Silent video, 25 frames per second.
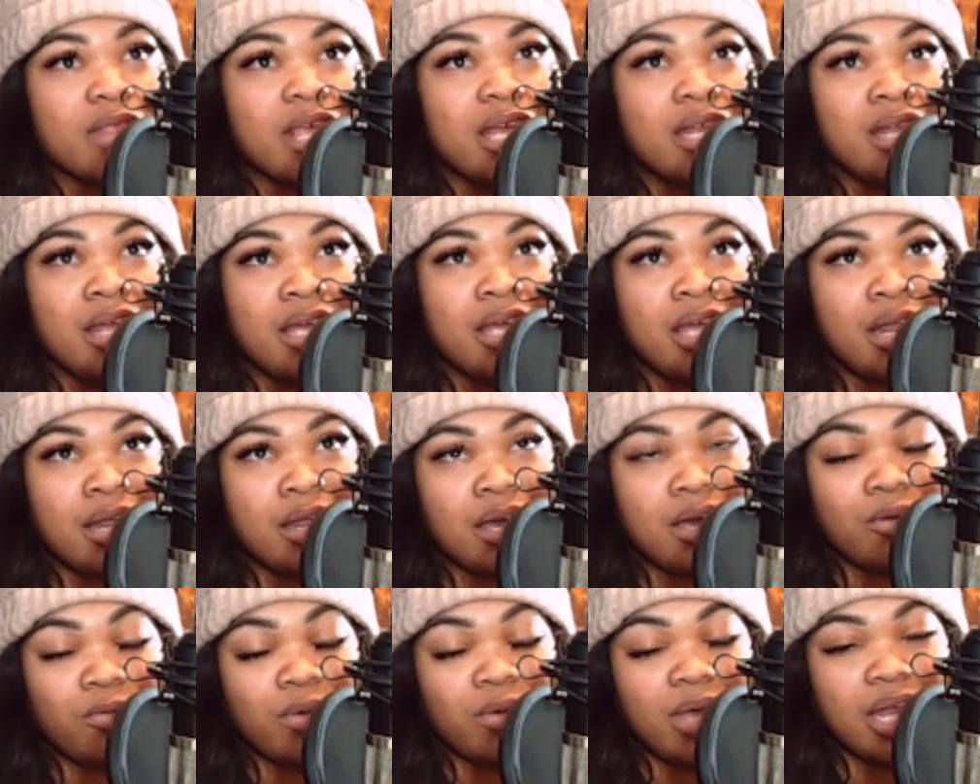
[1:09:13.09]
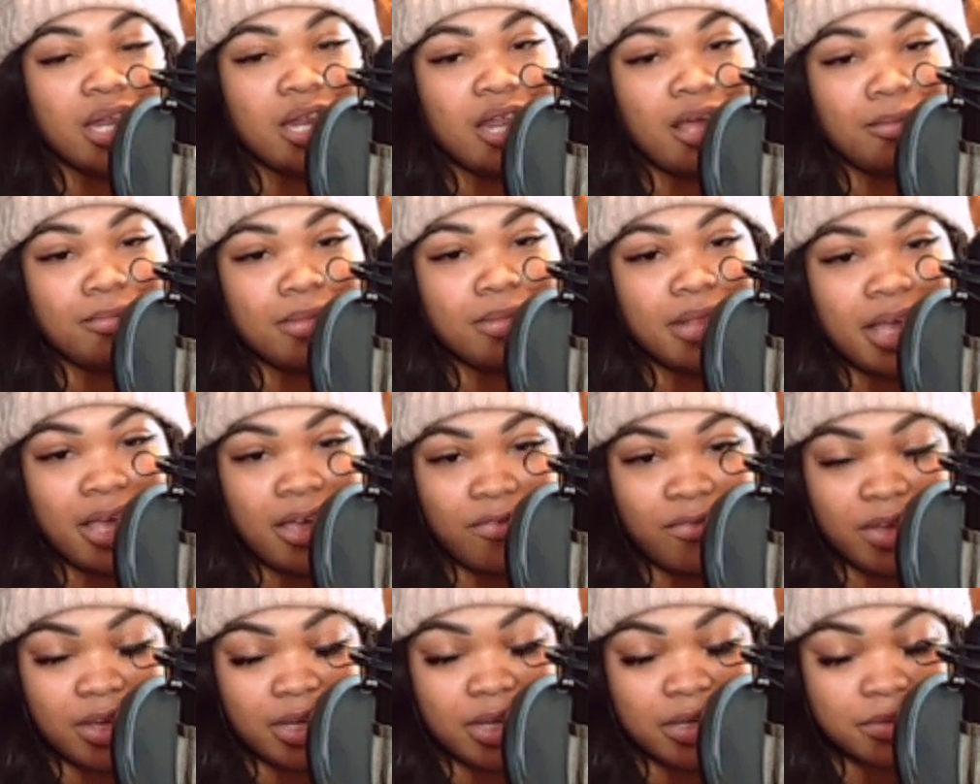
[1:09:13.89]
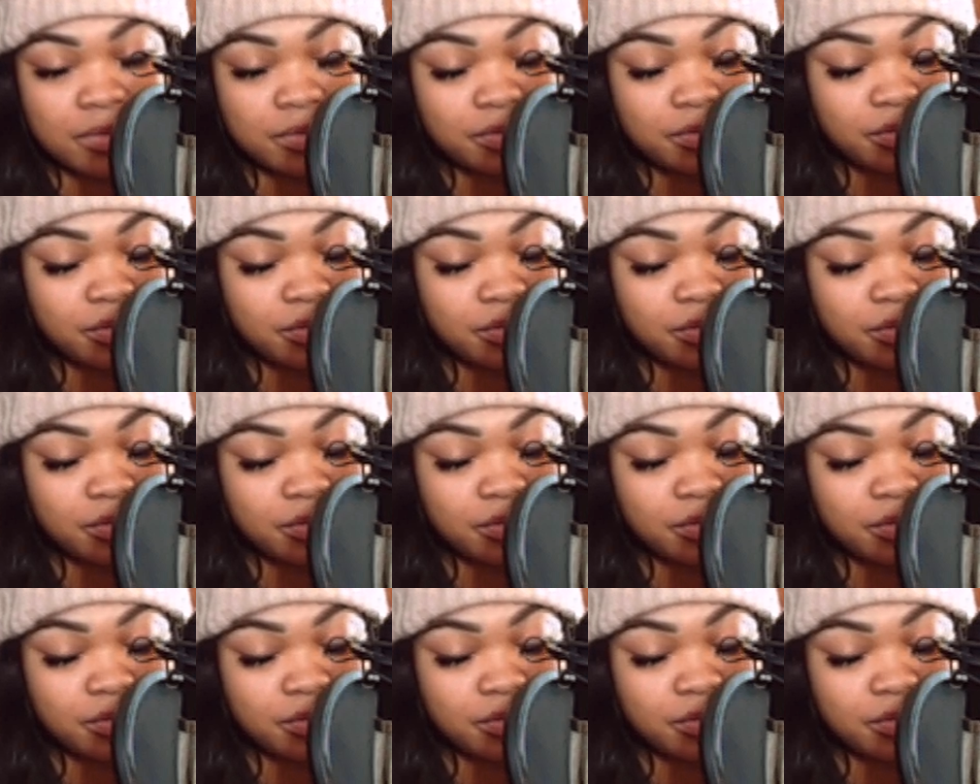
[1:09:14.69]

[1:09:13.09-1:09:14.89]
And then uh, we ended up leaving.